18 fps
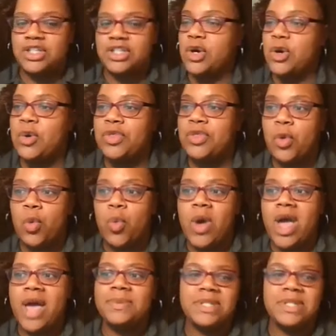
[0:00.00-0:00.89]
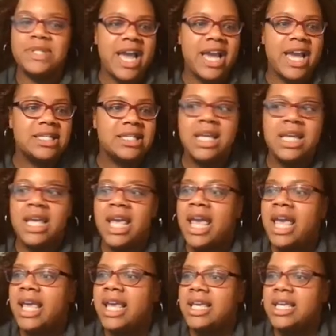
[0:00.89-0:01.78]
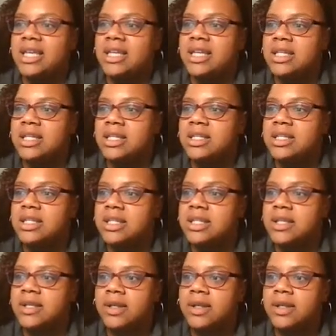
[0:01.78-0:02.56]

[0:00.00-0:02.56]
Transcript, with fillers: So the website is